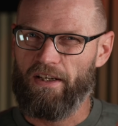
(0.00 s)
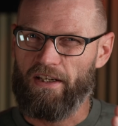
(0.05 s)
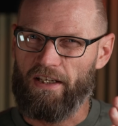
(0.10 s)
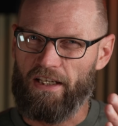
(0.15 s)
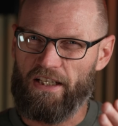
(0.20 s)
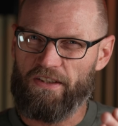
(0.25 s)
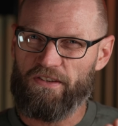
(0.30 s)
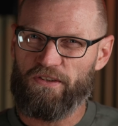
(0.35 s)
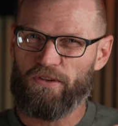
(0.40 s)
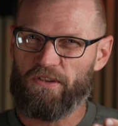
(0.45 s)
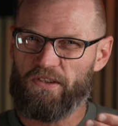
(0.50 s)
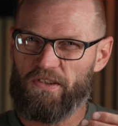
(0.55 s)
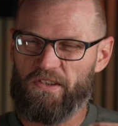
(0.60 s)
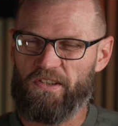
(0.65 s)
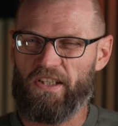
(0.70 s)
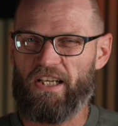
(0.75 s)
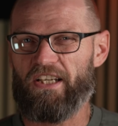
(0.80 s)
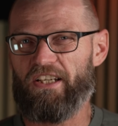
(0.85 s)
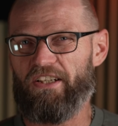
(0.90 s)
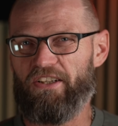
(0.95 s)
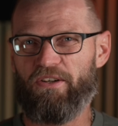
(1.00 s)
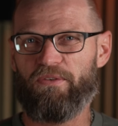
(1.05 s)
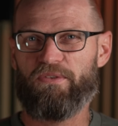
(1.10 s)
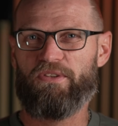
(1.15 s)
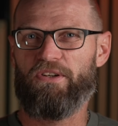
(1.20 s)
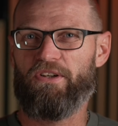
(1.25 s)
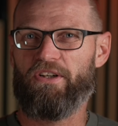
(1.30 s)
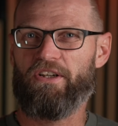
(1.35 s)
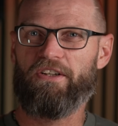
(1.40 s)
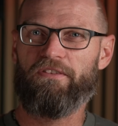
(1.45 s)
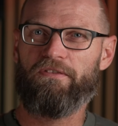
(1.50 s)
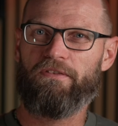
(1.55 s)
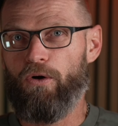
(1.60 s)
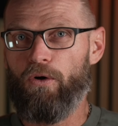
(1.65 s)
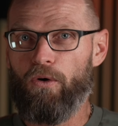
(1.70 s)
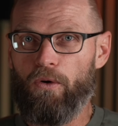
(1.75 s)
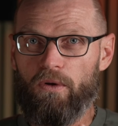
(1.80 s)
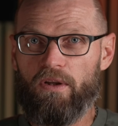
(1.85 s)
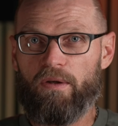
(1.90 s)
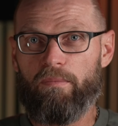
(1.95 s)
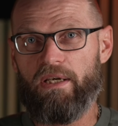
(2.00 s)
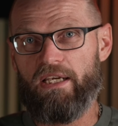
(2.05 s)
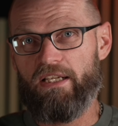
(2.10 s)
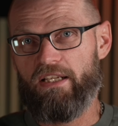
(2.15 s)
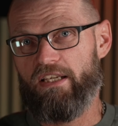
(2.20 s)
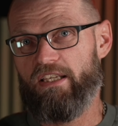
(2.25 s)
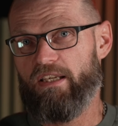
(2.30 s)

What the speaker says: here's your second alternative. All the meat that